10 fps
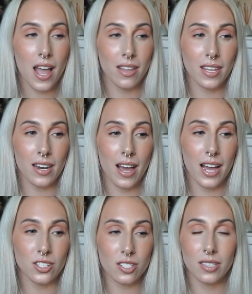and then
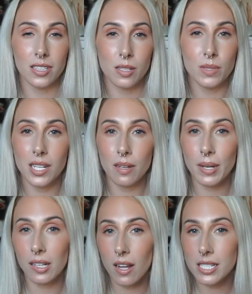I just let them sit in
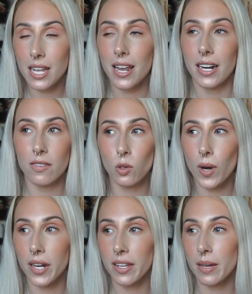my closet and I never
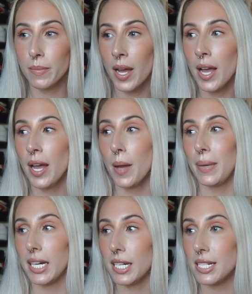wear them
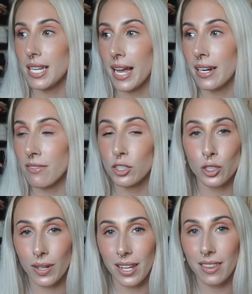because I never
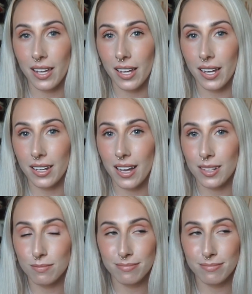do anything.